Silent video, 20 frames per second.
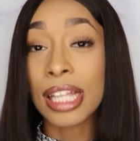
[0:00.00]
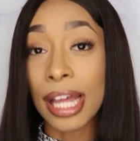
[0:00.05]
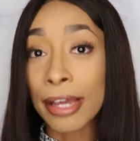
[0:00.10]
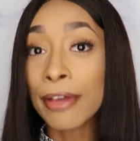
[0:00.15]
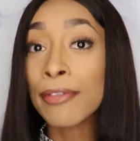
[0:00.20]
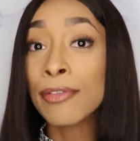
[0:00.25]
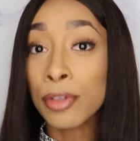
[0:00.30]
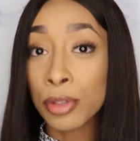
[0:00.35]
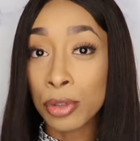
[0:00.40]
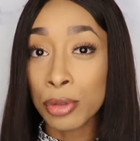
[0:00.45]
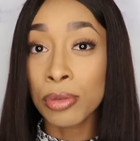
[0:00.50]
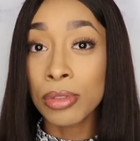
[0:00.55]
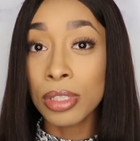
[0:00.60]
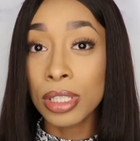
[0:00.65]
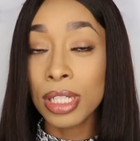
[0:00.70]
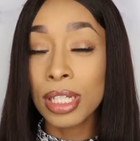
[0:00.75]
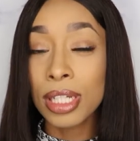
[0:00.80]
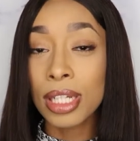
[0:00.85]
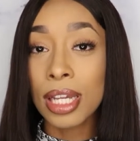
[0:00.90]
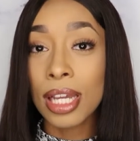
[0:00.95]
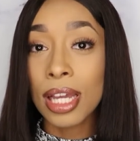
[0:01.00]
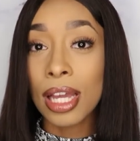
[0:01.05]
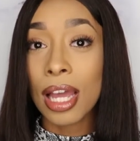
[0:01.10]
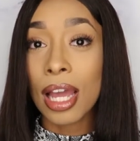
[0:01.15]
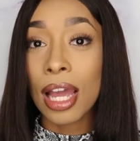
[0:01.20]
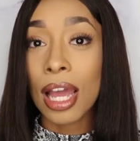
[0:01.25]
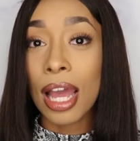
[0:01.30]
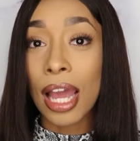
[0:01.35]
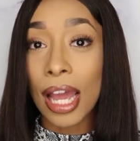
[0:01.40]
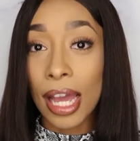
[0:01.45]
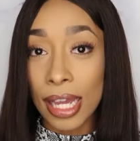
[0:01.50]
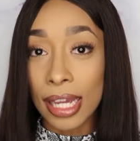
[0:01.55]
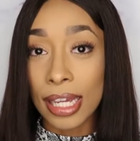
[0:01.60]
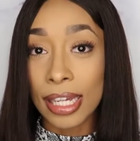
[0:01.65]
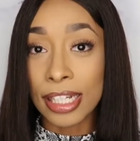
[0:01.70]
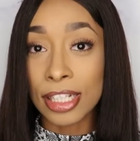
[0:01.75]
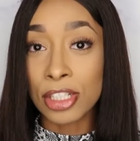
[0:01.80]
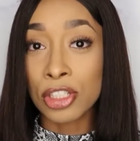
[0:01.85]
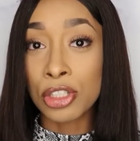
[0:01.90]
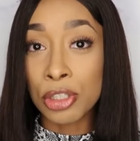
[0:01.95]
like food,
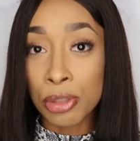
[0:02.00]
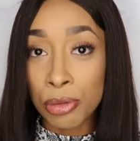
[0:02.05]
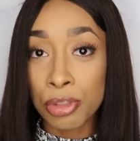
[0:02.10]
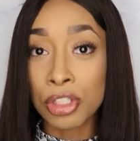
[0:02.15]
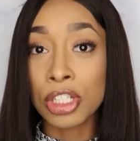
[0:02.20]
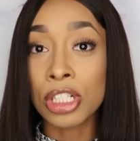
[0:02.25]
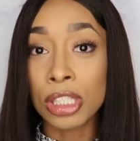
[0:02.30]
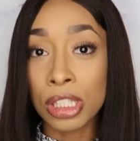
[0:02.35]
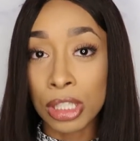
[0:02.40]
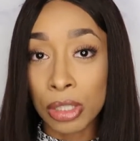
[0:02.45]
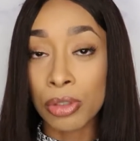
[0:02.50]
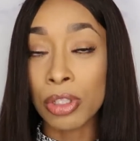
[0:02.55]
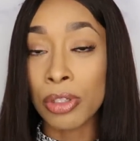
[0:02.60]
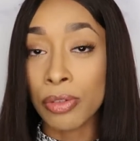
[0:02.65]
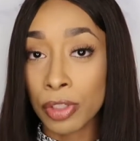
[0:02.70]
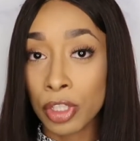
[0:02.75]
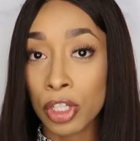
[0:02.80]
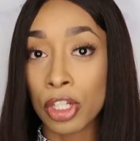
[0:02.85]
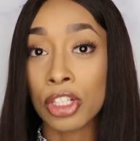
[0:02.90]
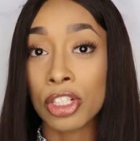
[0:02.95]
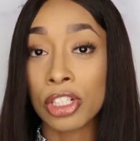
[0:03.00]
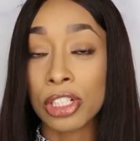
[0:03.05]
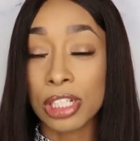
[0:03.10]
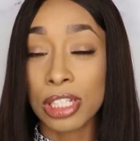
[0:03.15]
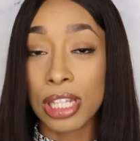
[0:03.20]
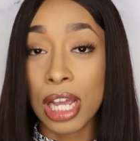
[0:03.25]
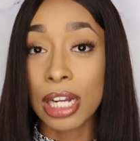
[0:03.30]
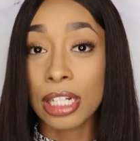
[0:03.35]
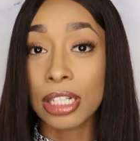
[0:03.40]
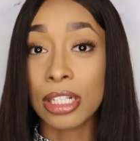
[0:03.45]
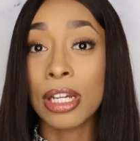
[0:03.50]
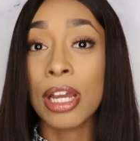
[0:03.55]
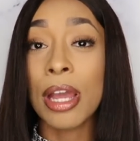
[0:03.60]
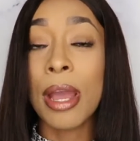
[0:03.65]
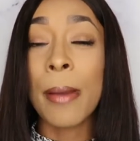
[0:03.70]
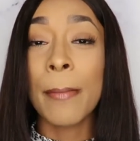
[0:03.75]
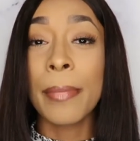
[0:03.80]
and you should literally return your designer.